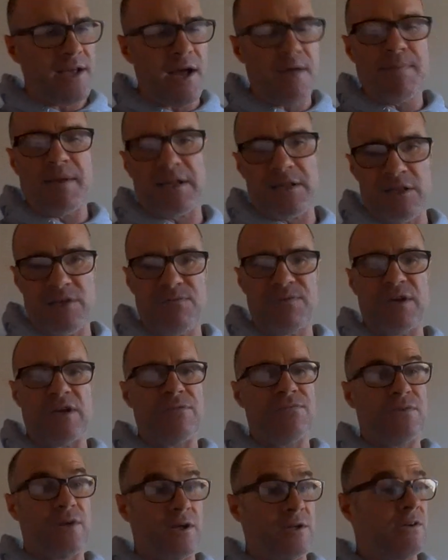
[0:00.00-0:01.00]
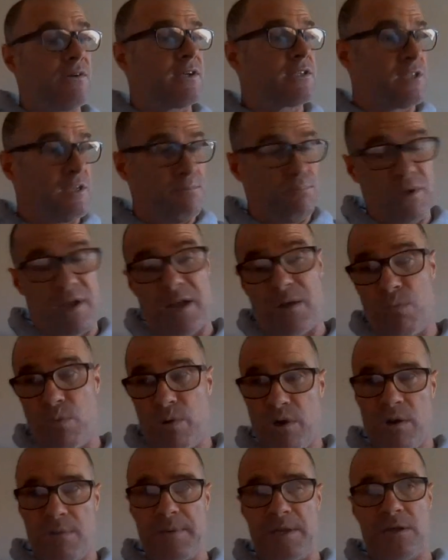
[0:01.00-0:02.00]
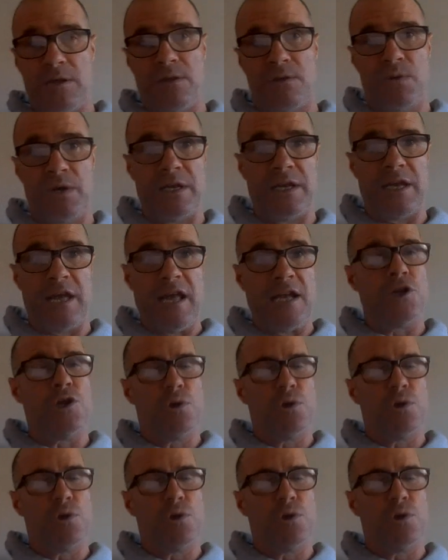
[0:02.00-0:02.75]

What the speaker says: Go back to the VFL. You're actually playing Werribee on the weekend,